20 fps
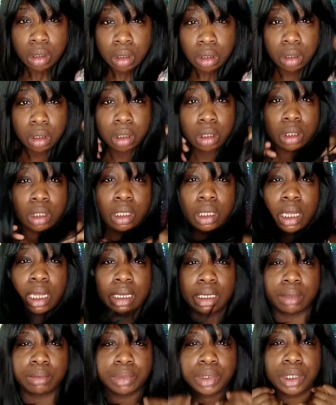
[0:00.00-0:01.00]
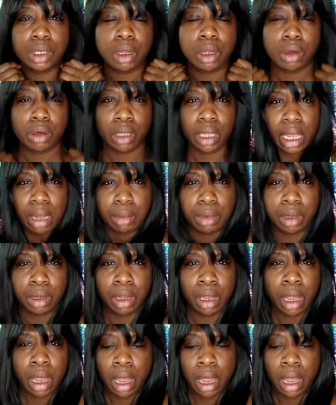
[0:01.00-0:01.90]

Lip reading: Good thing I didn't put it on camera.